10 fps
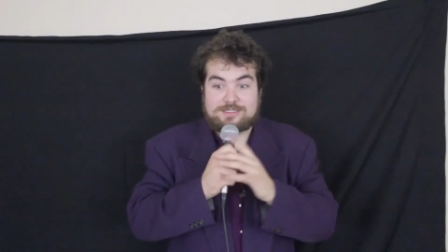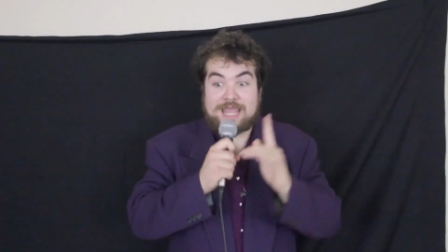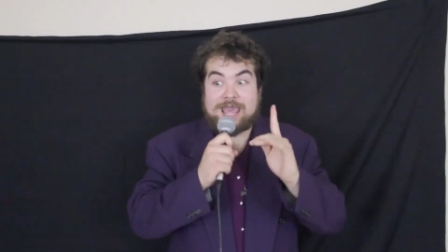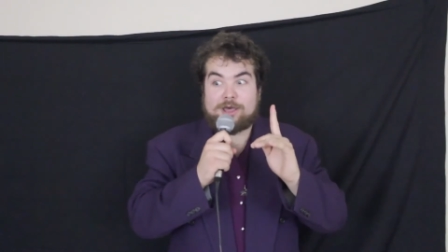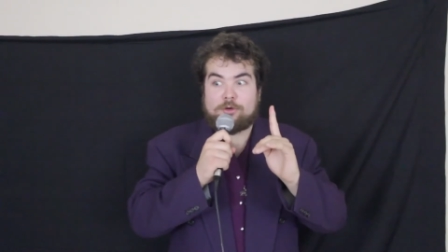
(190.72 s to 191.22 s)

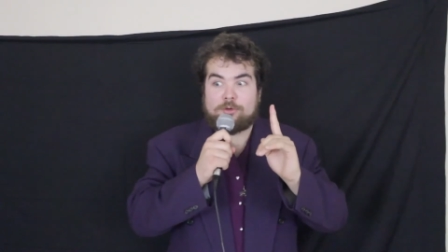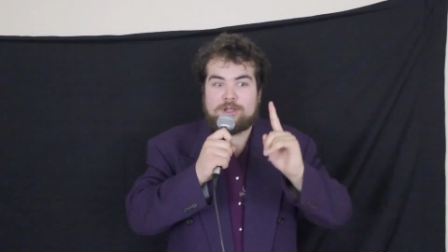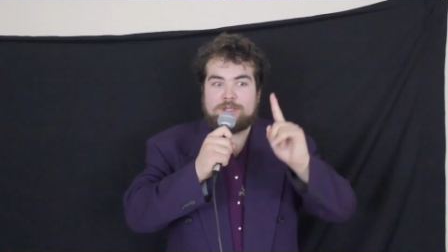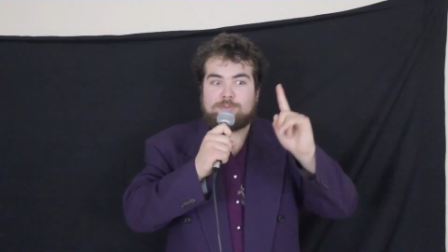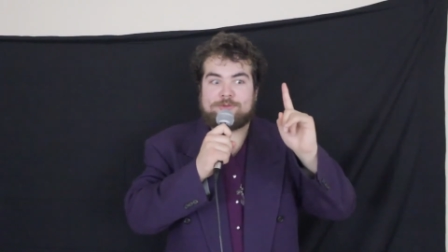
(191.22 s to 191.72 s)
Now,
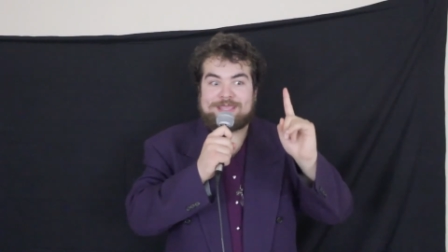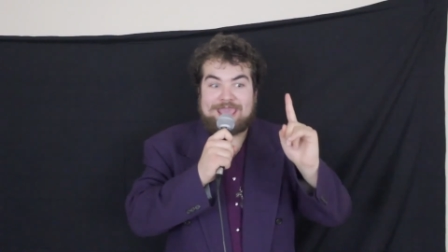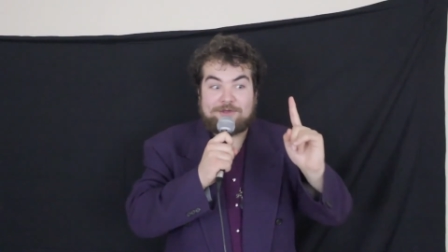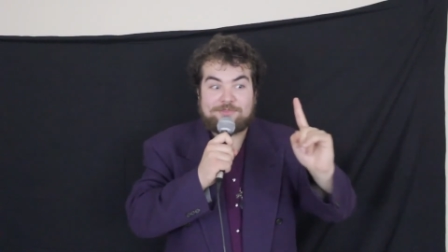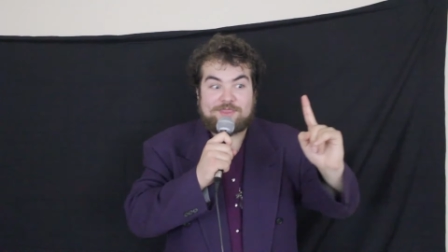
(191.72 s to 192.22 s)
bring
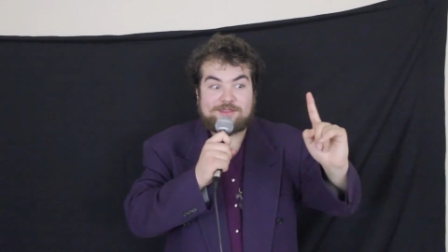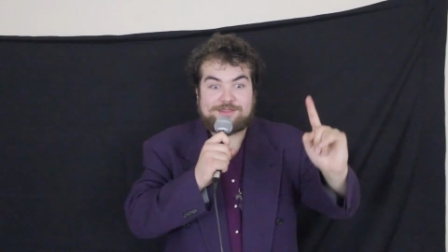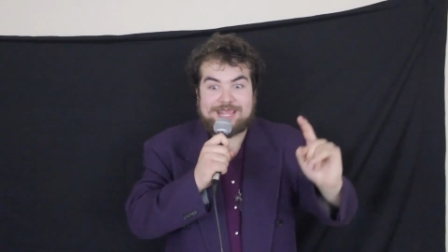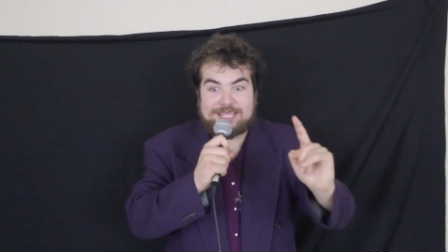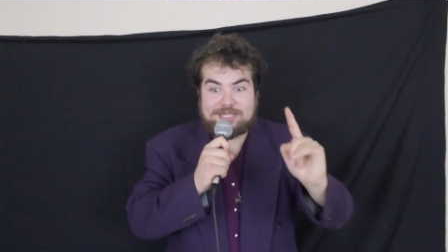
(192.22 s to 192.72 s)
out the
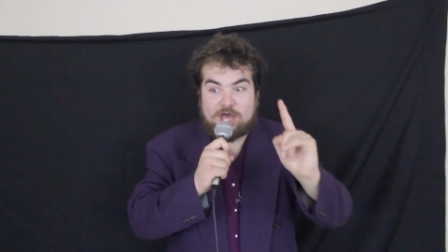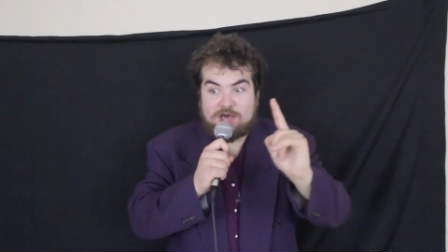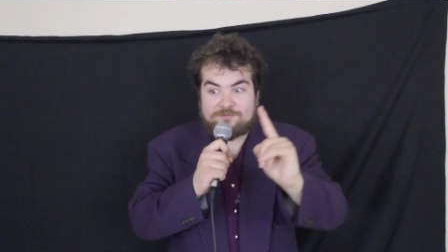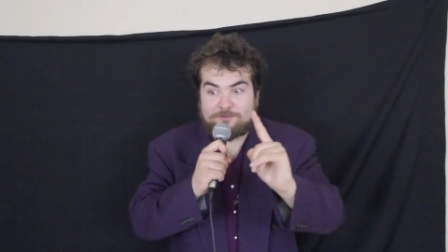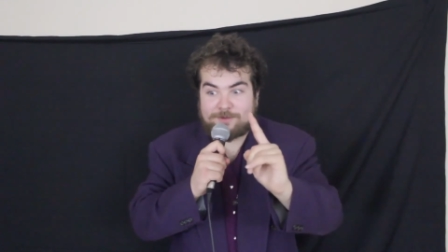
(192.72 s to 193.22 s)
second
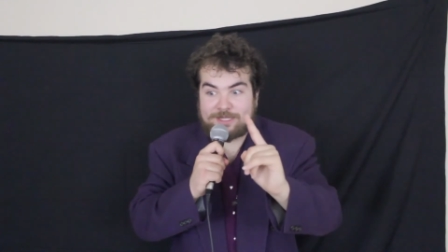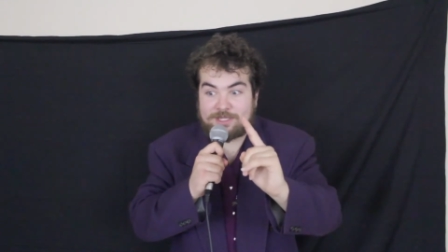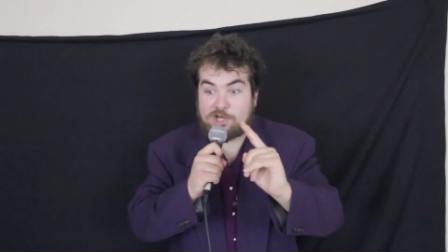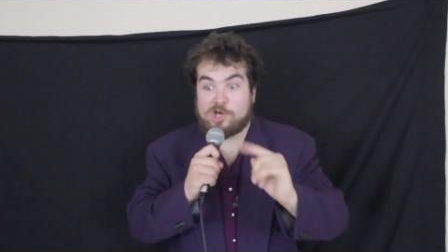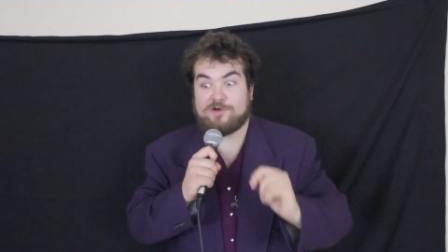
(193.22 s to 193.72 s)
offering
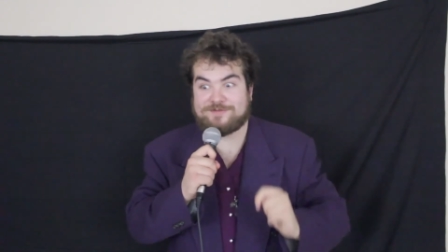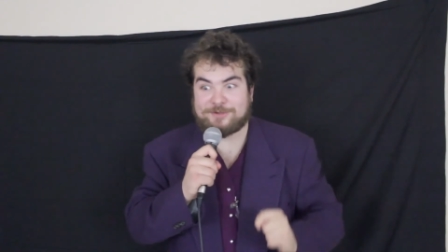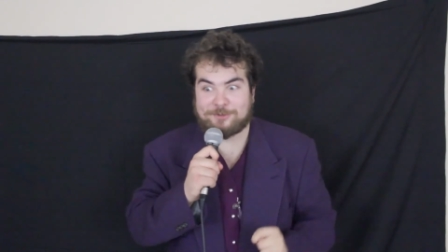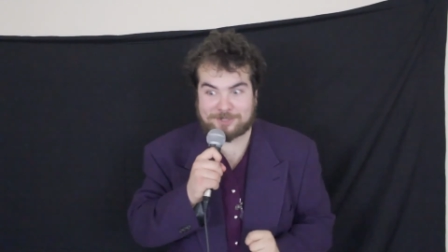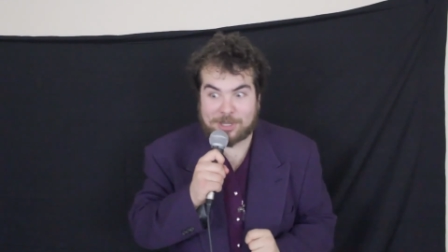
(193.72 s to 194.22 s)
of
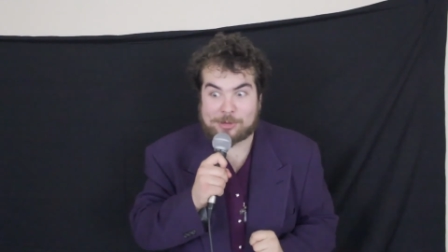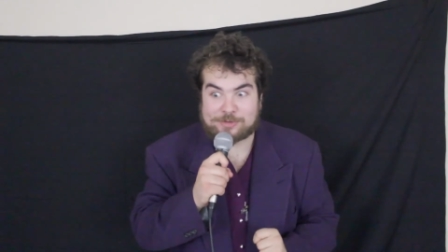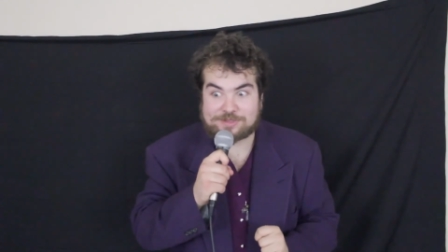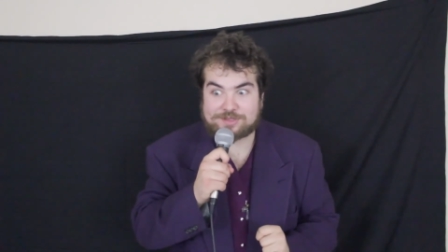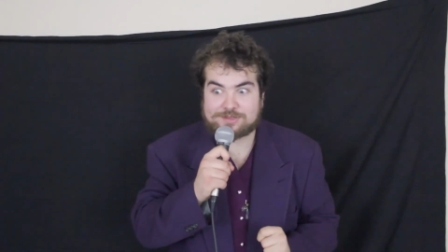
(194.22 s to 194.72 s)

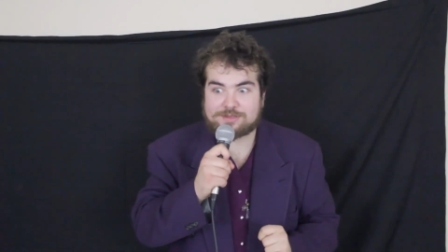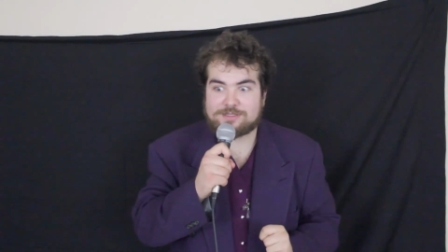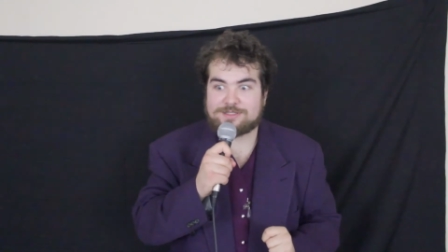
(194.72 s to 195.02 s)
Torgos.